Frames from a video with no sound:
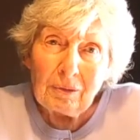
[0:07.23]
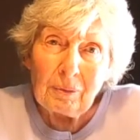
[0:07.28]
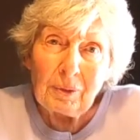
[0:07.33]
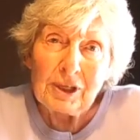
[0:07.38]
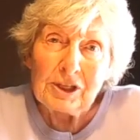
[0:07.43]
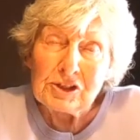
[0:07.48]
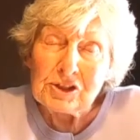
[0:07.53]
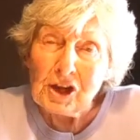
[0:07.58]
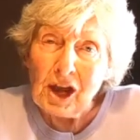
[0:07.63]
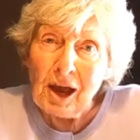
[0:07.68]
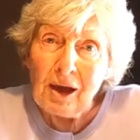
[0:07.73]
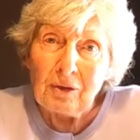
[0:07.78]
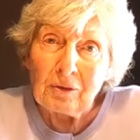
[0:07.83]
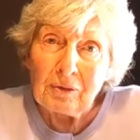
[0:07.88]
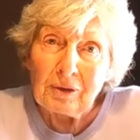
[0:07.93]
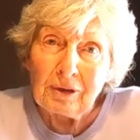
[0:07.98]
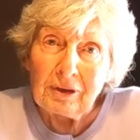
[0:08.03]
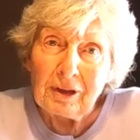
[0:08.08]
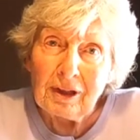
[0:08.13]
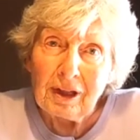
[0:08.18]
reach
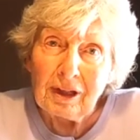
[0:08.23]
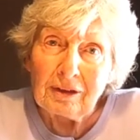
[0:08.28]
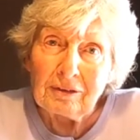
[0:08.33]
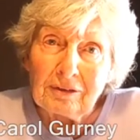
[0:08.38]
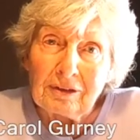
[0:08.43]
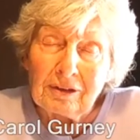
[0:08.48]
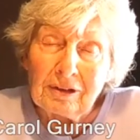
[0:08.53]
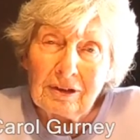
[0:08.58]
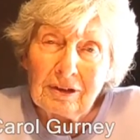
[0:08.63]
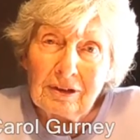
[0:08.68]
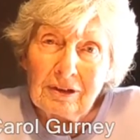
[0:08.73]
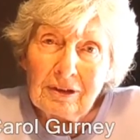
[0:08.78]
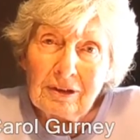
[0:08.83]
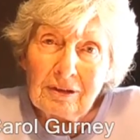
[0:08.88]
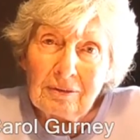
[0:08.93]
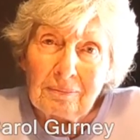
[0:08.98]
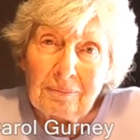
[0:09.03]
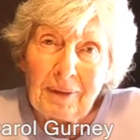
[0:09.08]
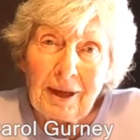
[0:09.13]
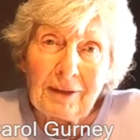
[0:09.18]
out and
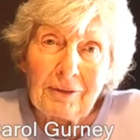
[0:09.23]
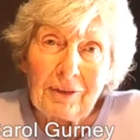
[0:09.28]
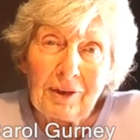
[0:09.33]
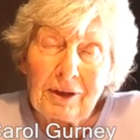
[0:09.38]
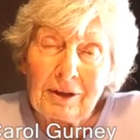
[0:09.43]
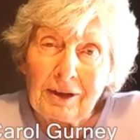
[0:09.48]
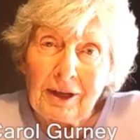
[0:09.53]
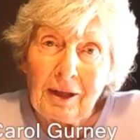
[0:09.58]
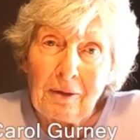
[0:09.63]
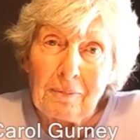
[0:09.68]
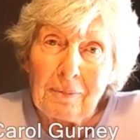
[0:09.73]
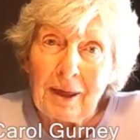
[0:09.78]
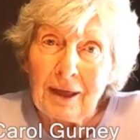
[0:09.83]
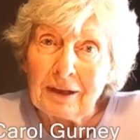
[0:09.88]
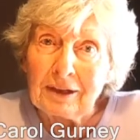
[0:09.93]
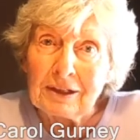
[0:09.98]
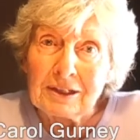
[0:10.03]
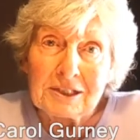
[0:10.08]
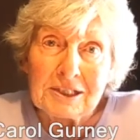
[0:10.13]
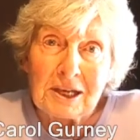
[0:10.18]
make their day
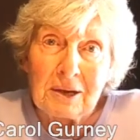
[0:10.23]
better